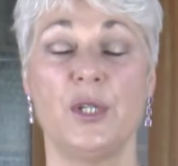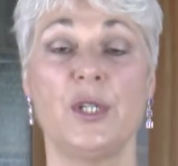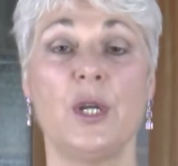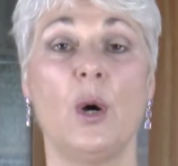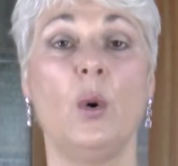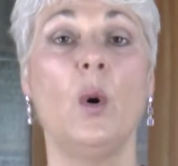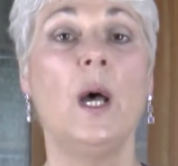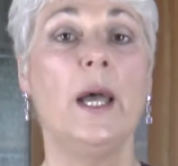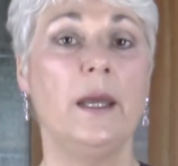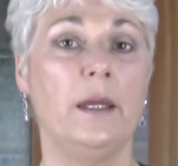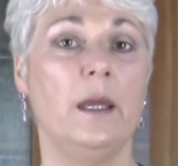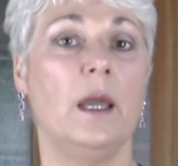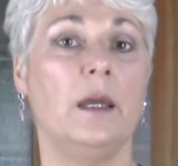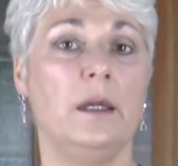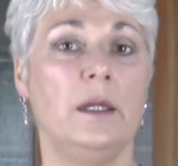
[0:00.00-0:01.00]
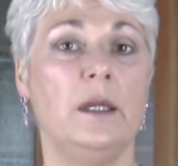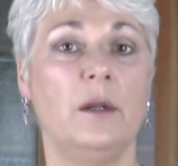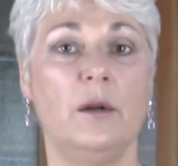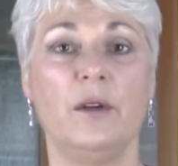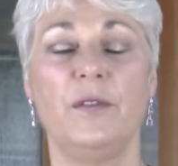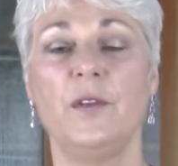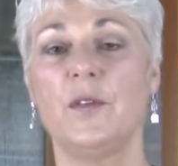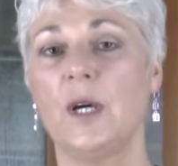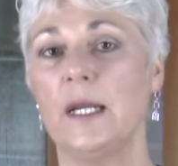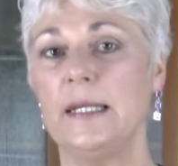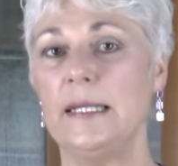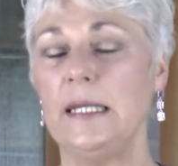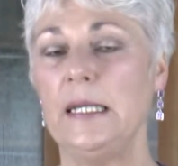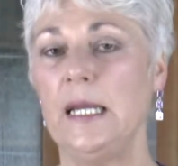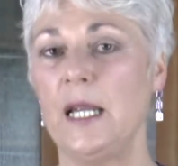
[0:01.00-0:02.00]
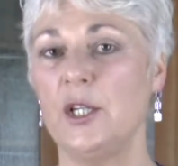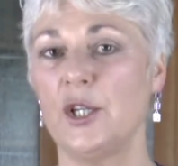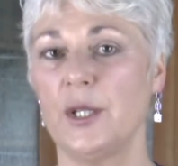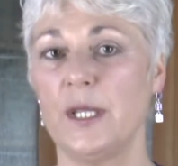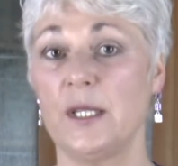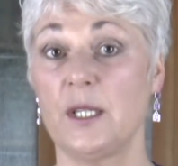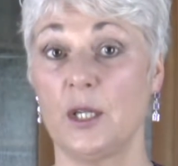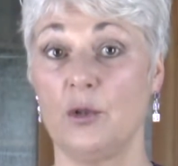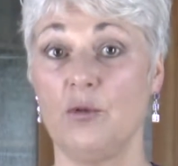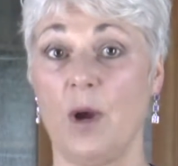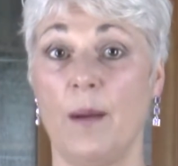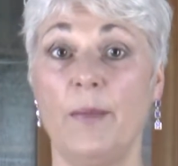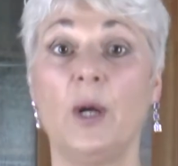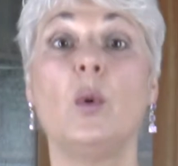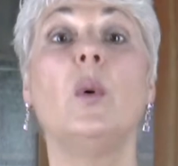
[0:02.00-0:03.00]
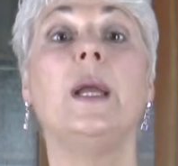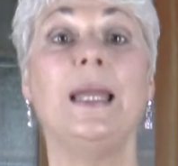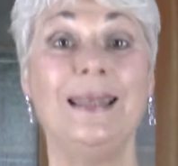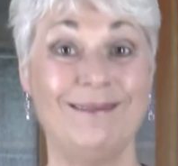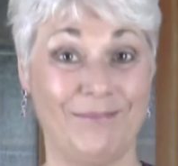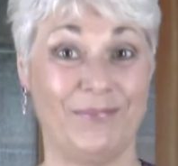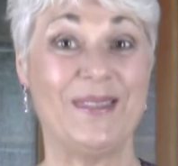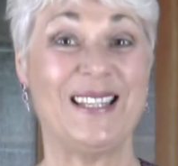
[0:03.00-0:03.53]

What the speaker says: So, if you've got a teenager that's a drama queen,